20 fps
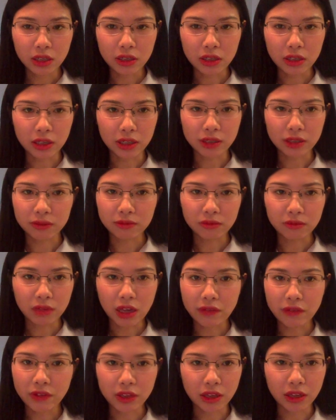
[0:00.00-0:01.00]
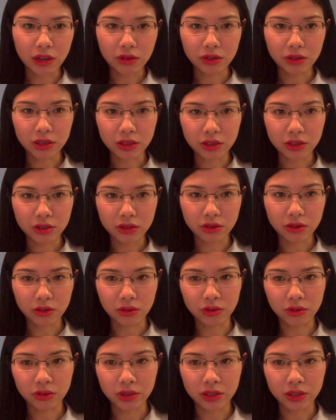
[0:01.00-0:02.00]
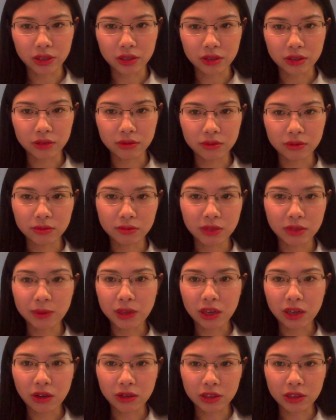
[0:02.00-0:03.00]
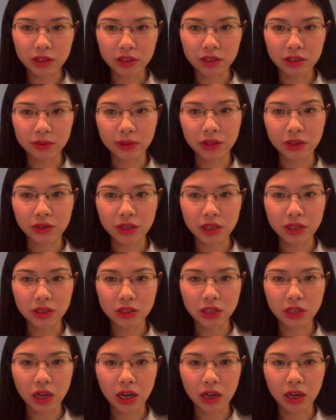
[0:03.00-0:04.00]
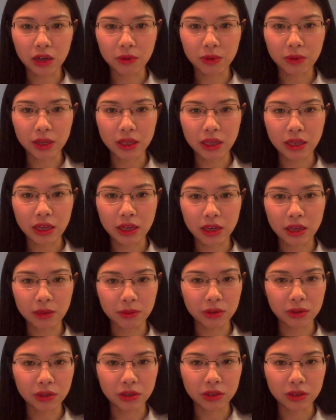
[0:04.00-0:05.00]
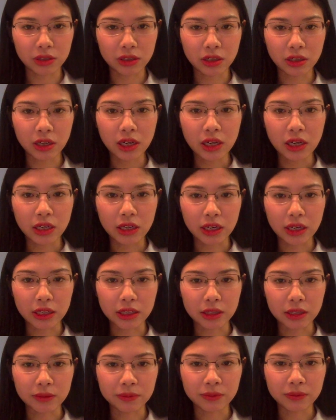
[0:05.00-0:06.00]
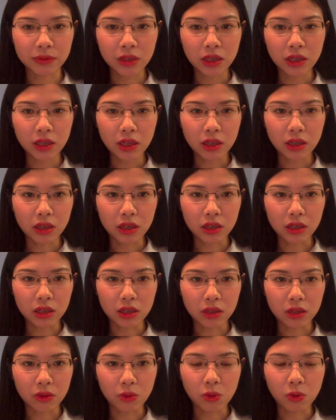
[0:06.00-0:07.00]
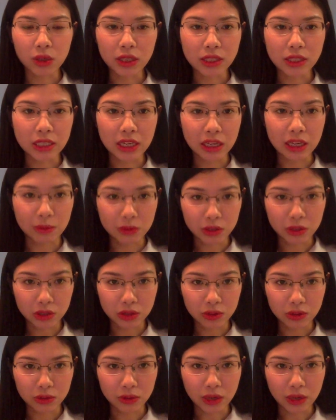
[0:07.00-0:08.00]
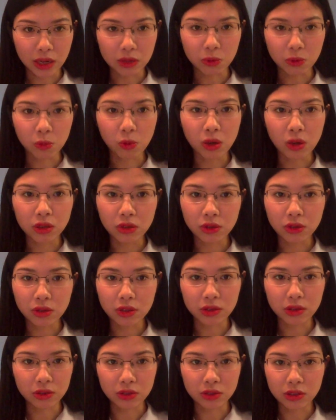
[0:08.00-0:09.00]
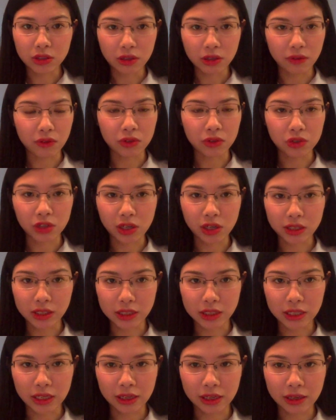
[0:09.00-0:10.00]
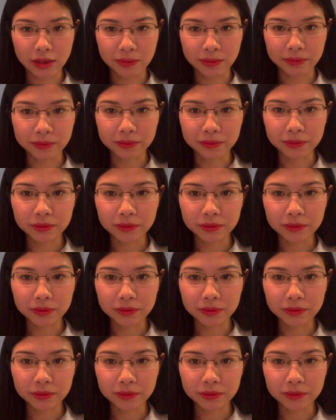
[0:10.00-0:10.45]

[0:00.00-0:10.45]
like half an hour or maybe longer, but you can talk with him or her like what the team do and what you're going to do if you join the team,